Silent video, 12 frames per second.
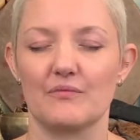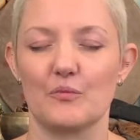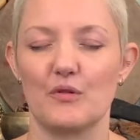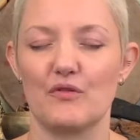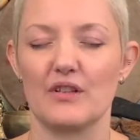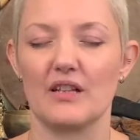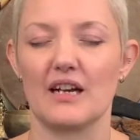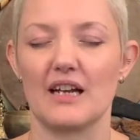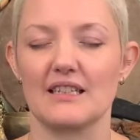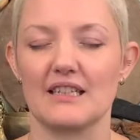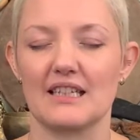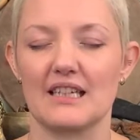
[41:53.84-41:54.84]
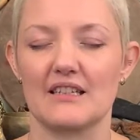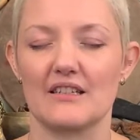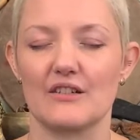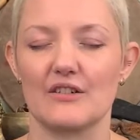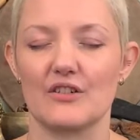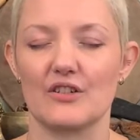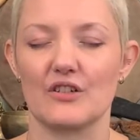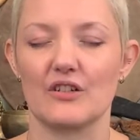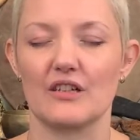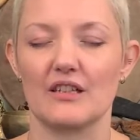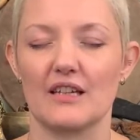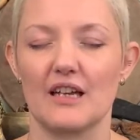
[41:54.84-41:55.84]
We feel our ancestors
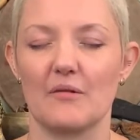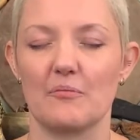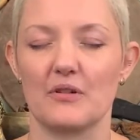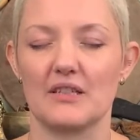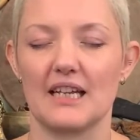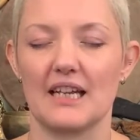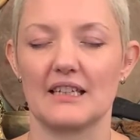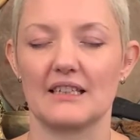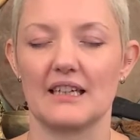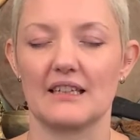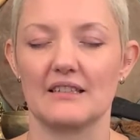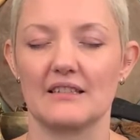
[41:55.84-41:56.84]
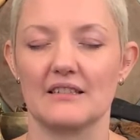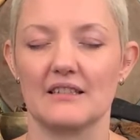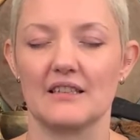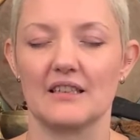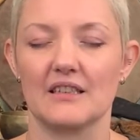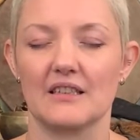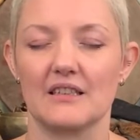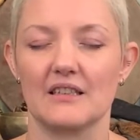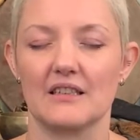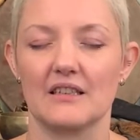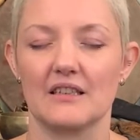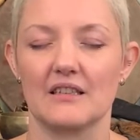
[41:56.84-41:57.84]
circling and protecting,
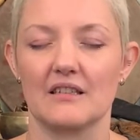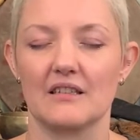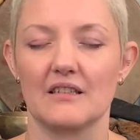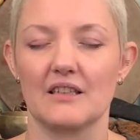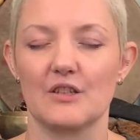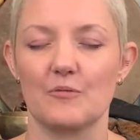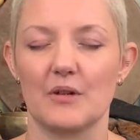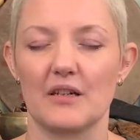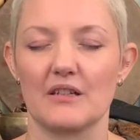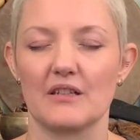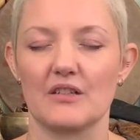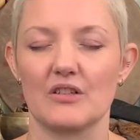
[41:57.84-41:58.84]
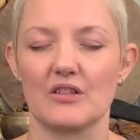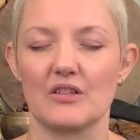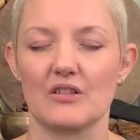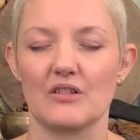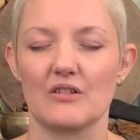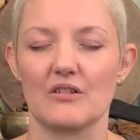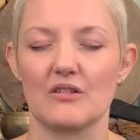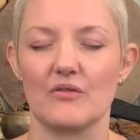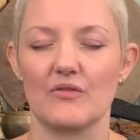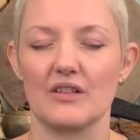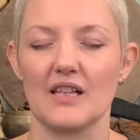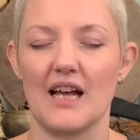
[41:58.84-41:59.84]
the spirits of
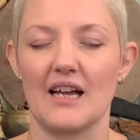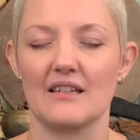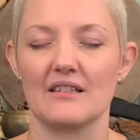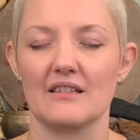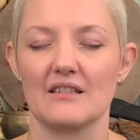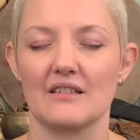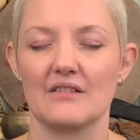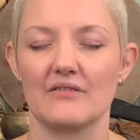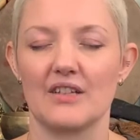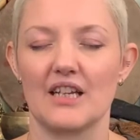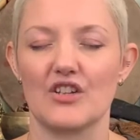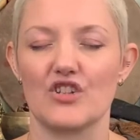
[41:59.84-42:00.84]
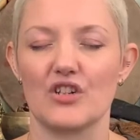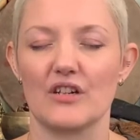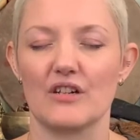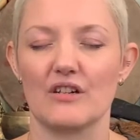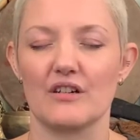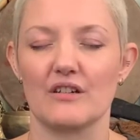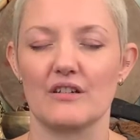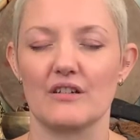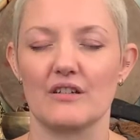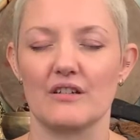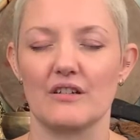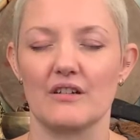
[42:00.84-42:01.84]
the land, nature,
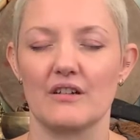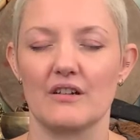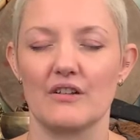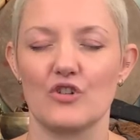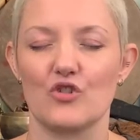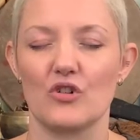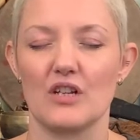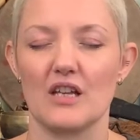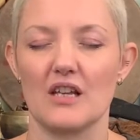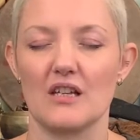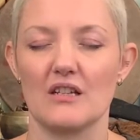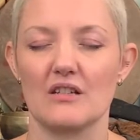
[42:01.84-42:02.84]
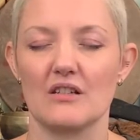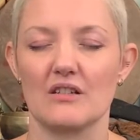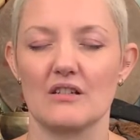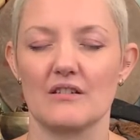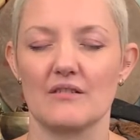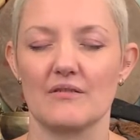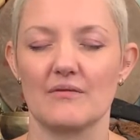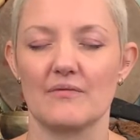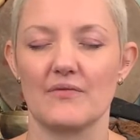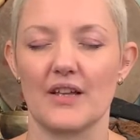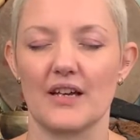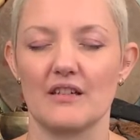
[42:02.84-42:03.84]
trees,
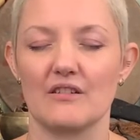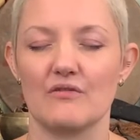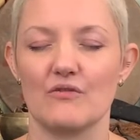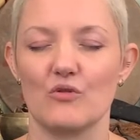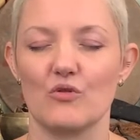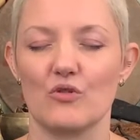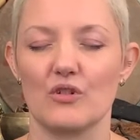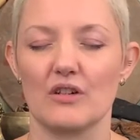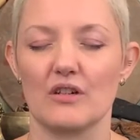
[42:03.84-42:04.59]
the hidden folk.